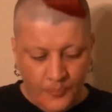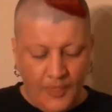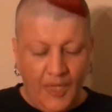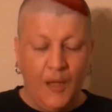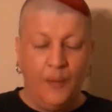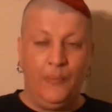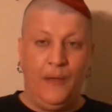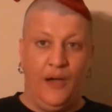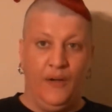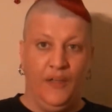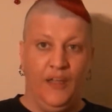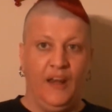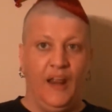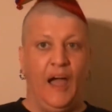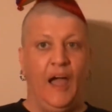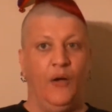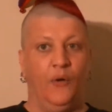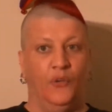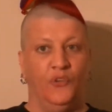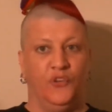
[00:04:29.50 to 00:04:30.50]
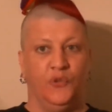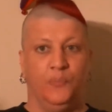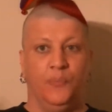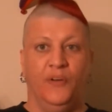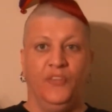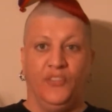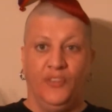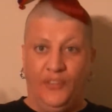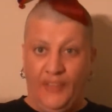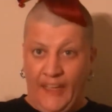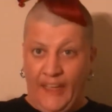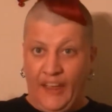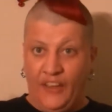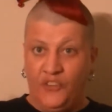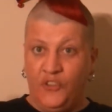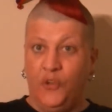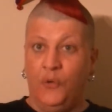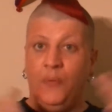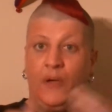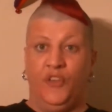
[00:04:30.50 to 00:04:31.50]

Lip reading: about it, I will just put the link to